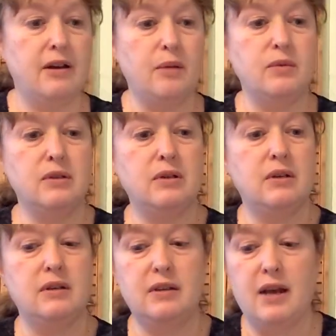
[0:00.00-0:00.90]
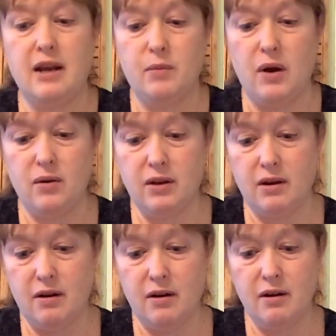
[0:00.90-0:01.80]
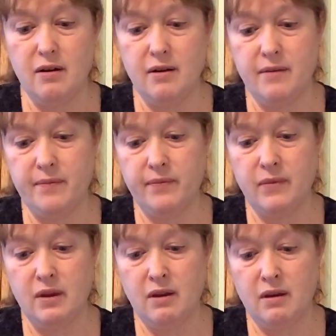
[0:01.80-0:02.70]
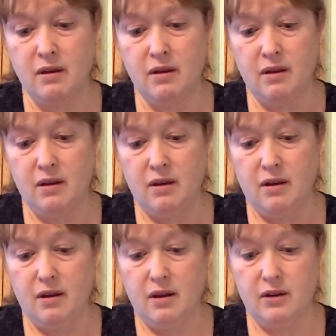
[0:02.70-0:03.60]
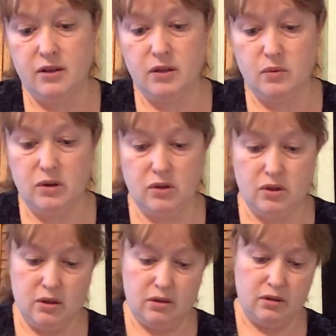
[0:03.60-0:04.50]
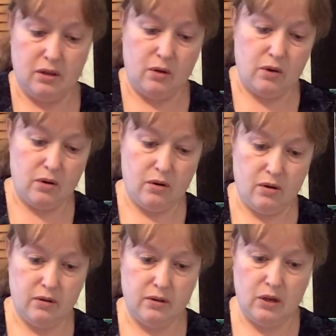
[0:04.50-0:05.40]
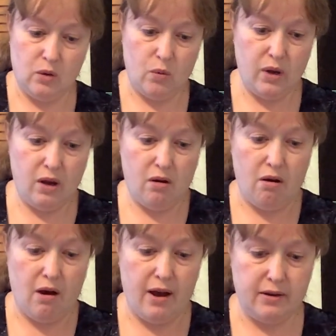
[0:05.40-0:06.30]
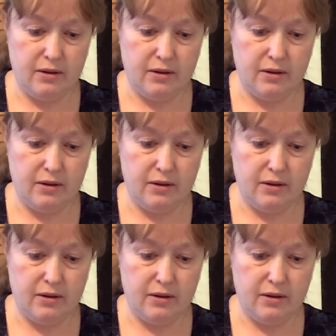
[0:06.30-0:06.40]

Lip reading: I'm just gonna take them out here, and I just want to see what we got.